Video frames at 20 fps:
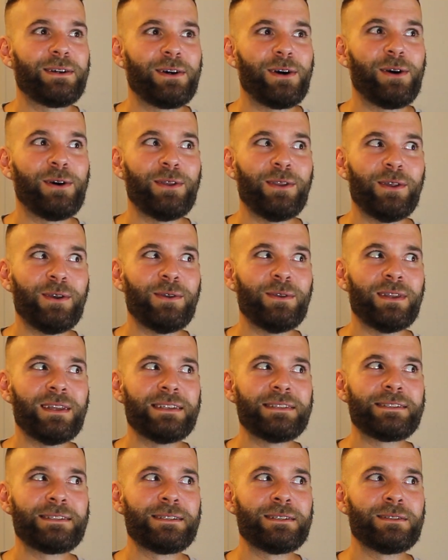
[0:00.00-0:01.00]
although they
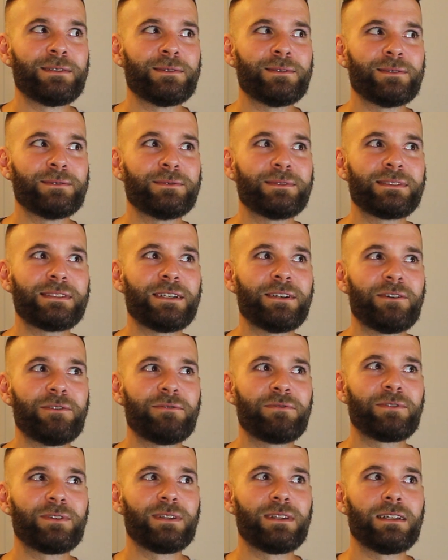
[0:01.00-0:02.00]
still sell
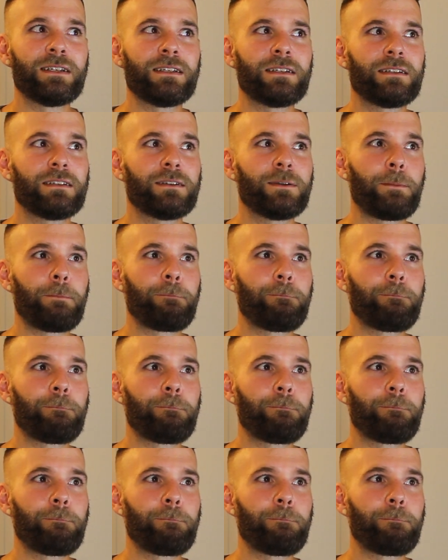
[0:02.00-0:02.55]
for like